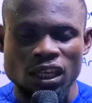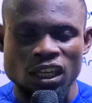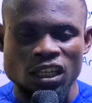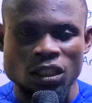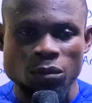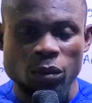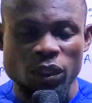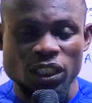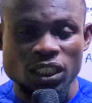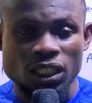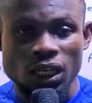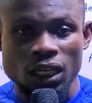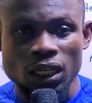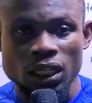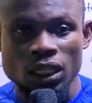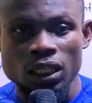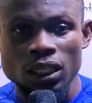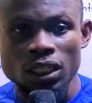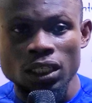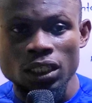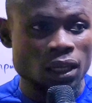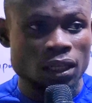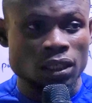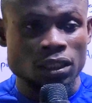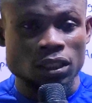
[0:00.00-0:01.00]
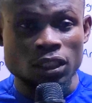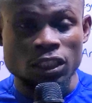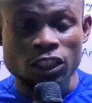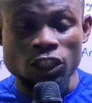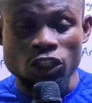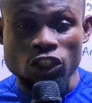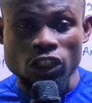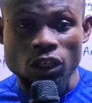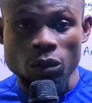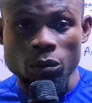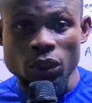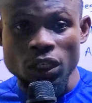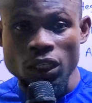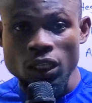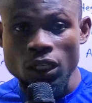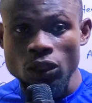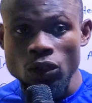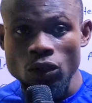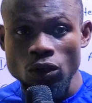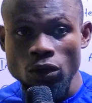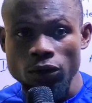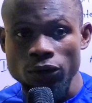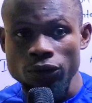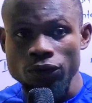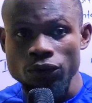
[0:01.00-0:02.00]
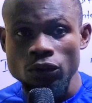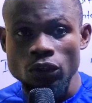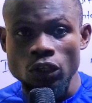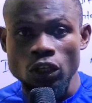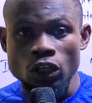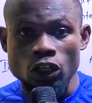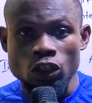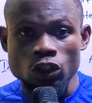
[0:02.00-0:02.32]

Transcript: especially in the decision making of